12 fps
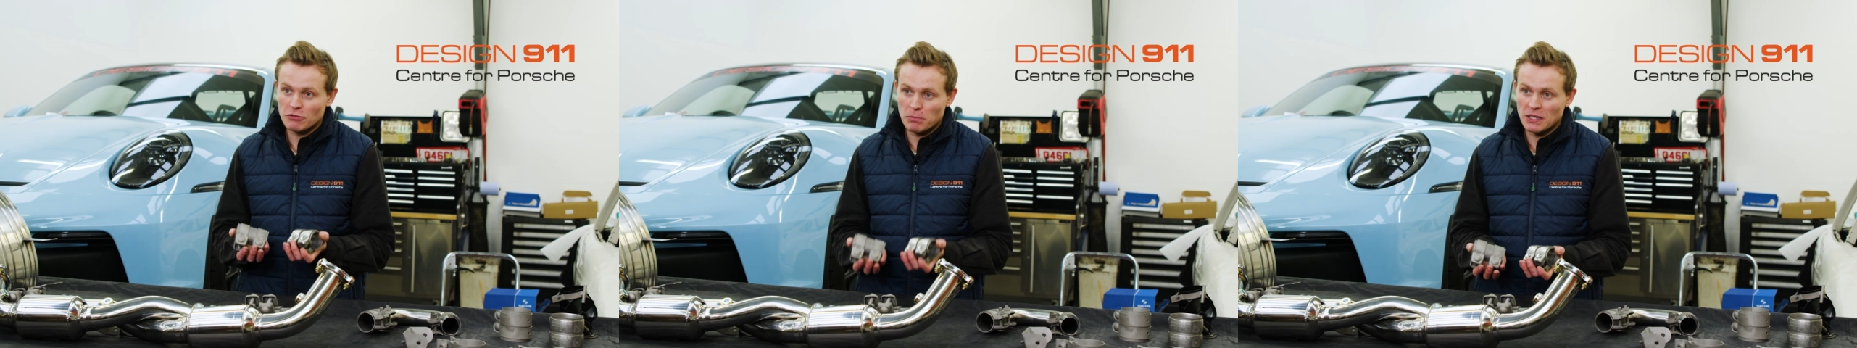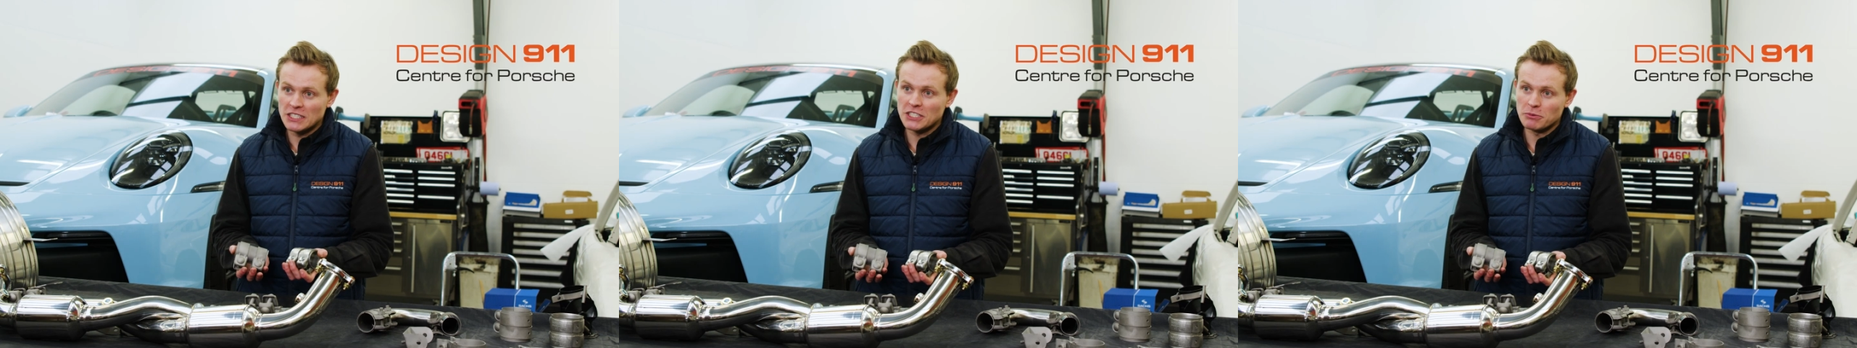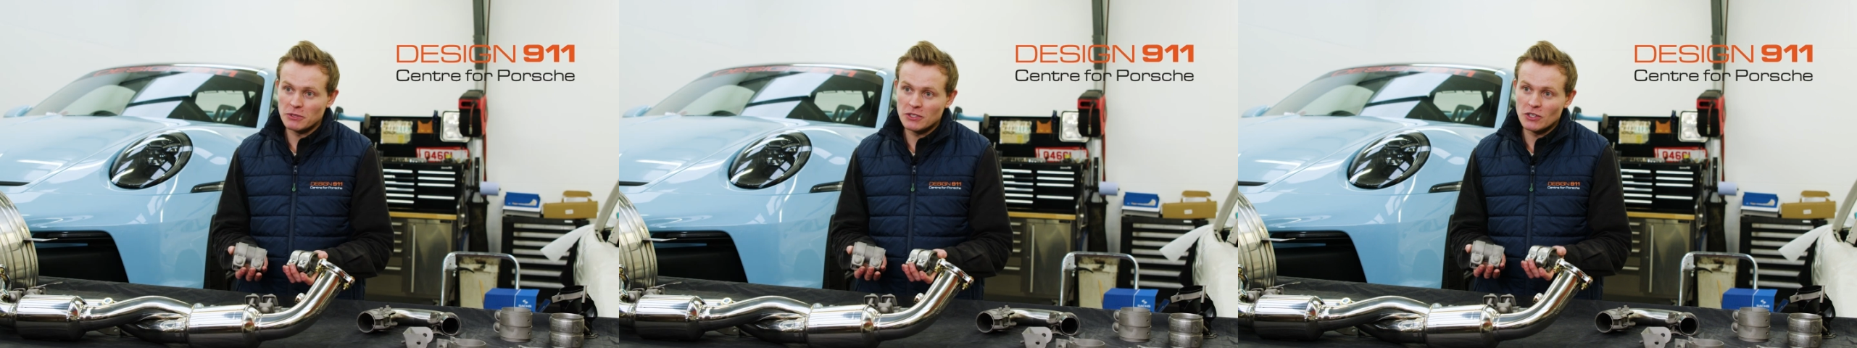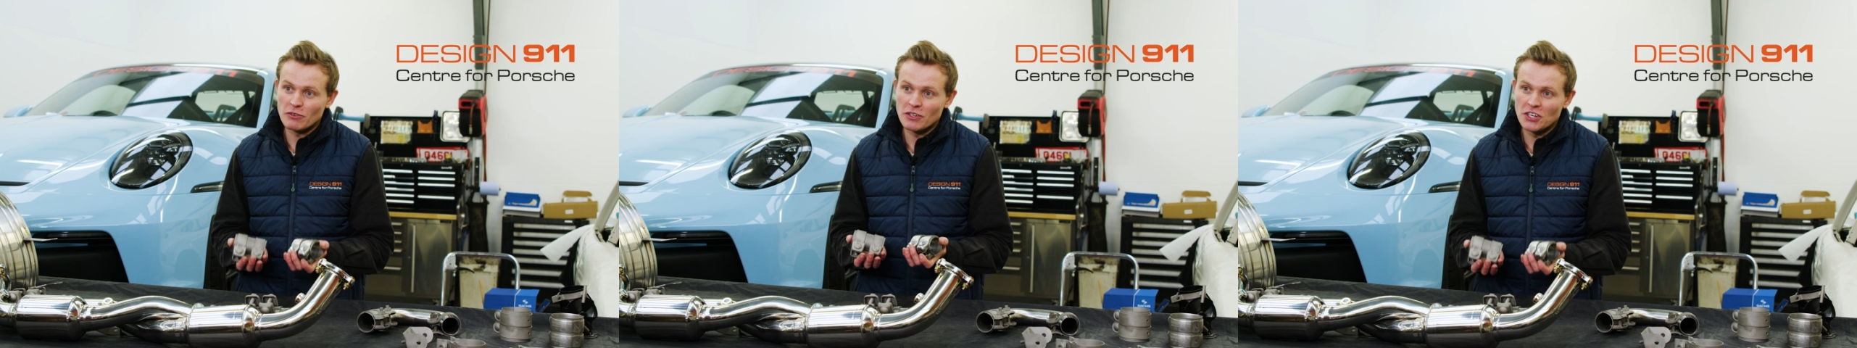replacement
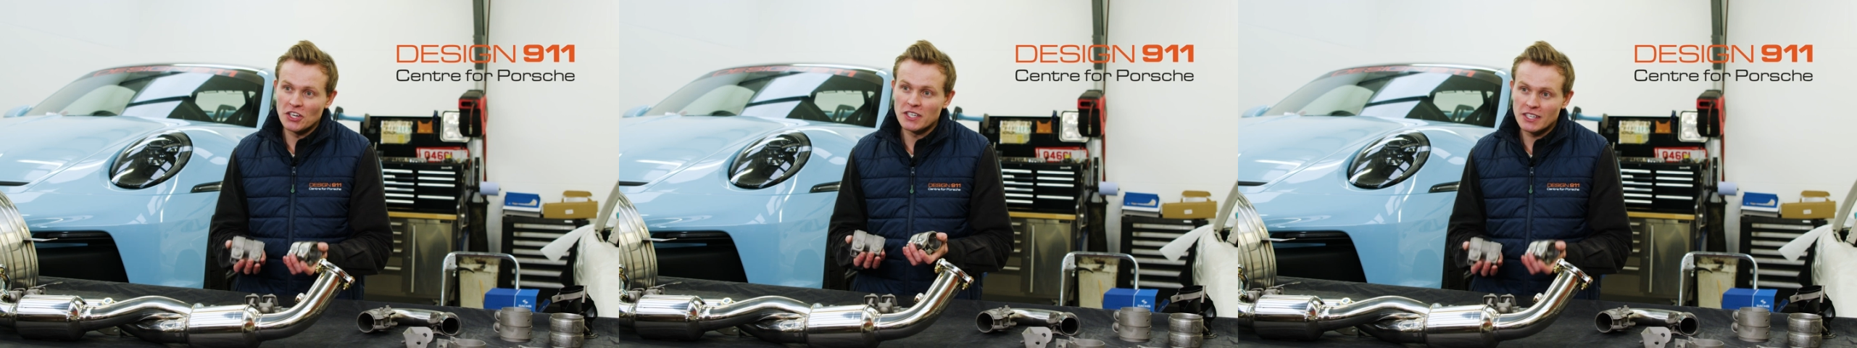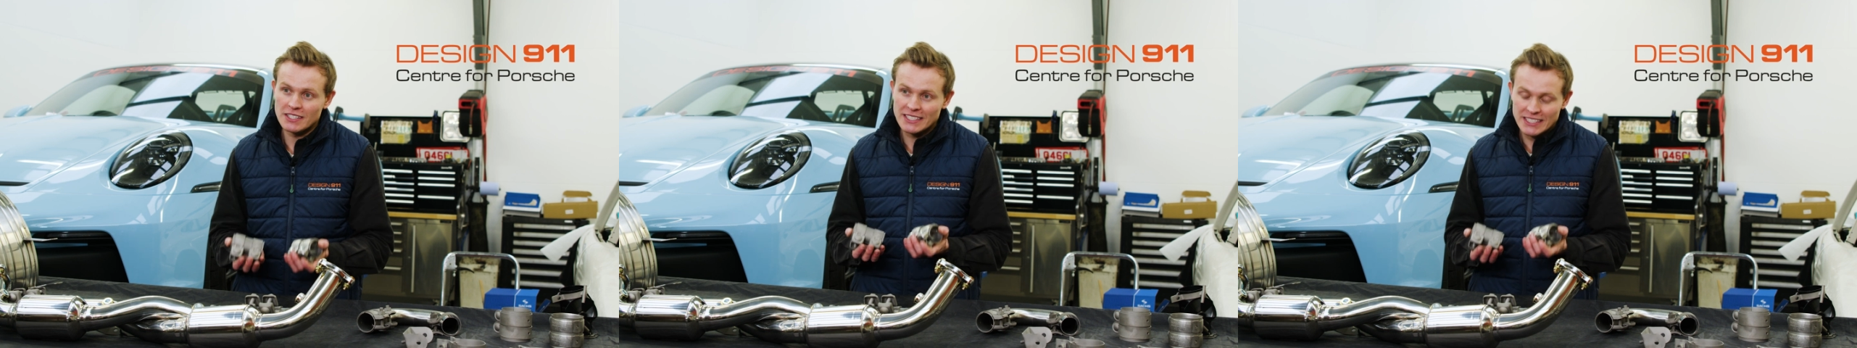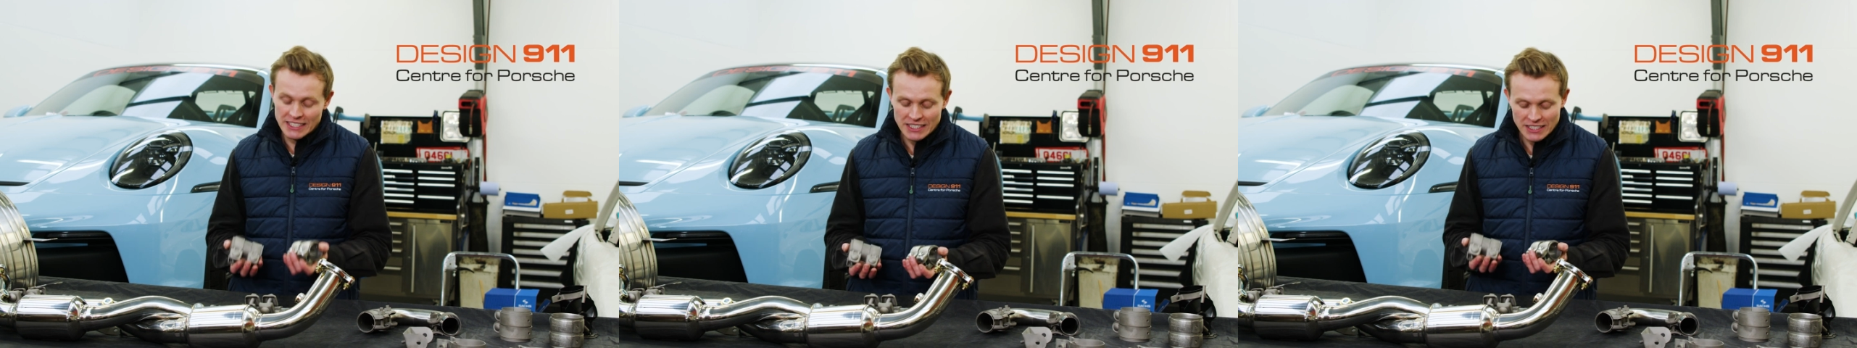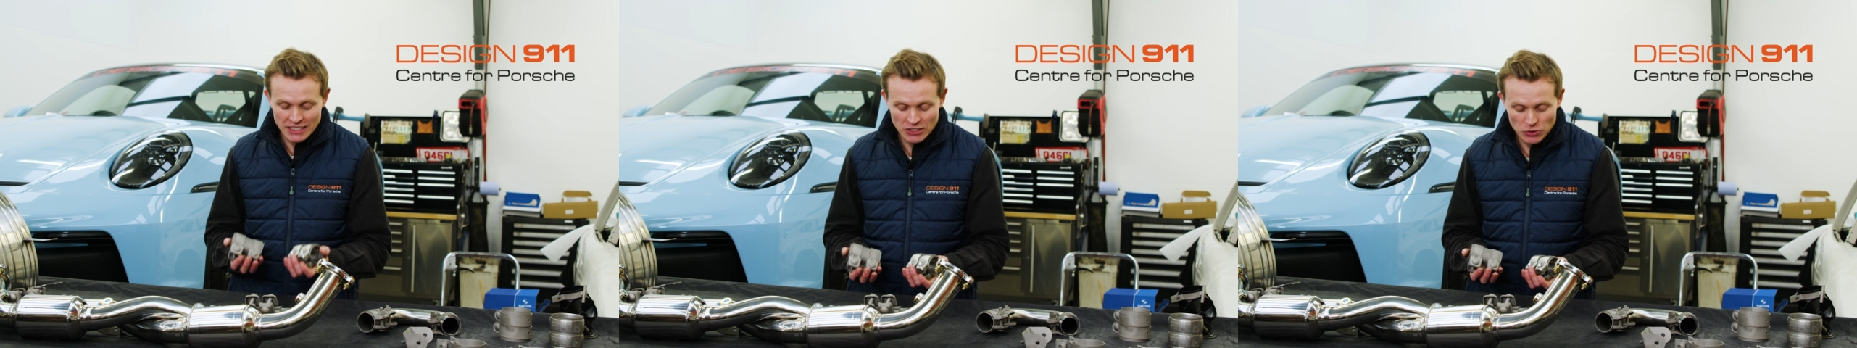of a
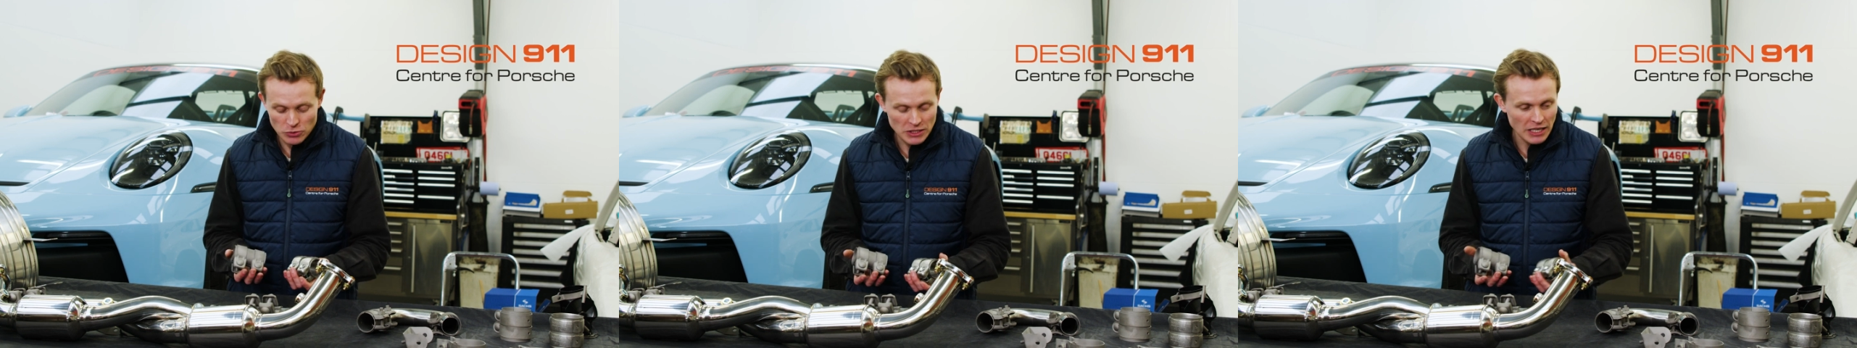996 exhaust